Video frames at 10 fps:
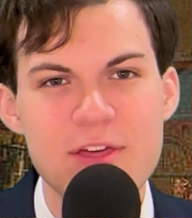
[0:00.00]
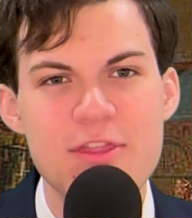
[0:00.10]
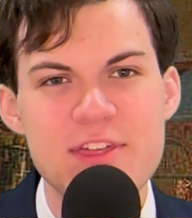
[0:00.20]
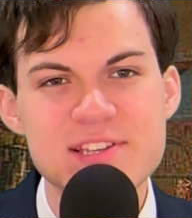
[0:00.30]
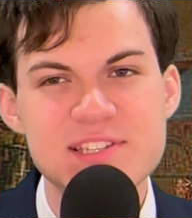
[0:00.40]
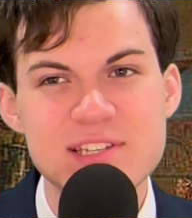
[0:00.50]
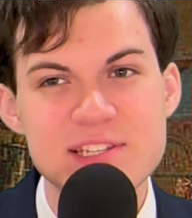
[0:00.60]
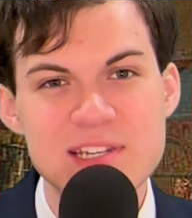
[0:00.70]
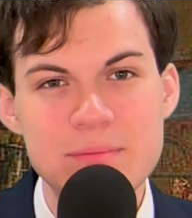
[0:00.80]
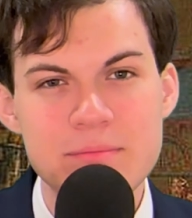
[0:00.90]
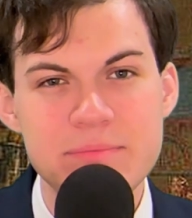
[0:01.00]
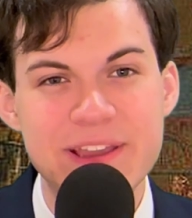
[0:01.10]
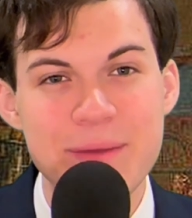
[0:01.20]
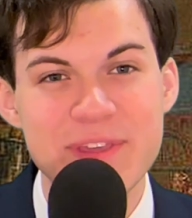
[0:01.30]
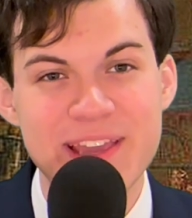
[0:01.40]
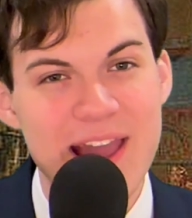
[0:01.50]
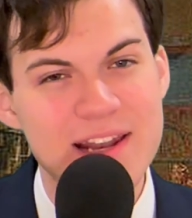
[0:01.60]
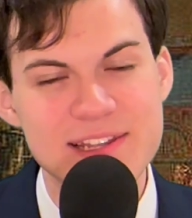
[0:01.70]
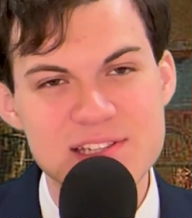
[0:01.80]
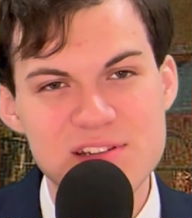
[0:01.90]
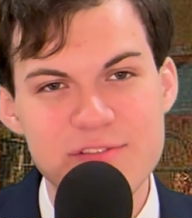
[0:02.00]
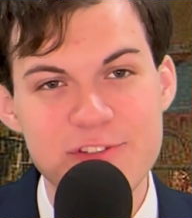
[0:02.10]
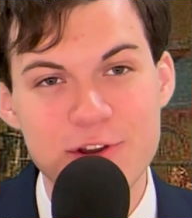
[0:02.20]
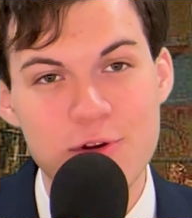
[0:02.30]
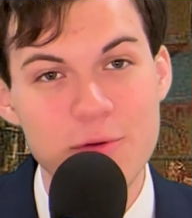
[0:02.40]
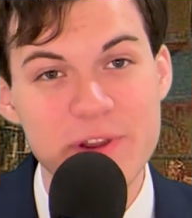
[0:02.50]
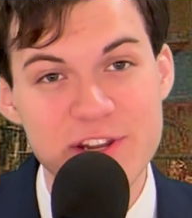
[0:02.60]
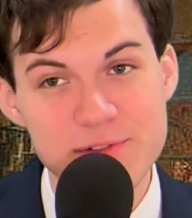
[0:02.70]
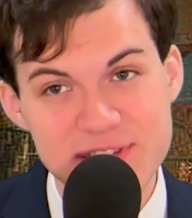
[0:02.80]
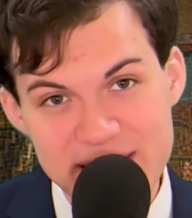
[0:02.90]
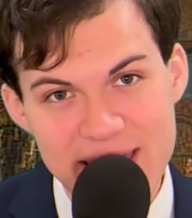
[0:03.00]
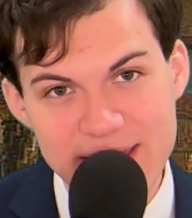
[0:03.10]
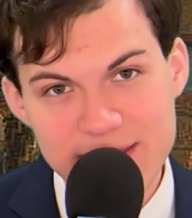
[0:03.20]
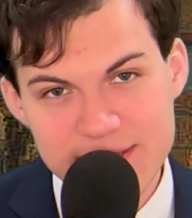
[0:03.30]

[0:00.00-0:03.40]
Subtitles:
this system became the catalyst for the court we know today. With the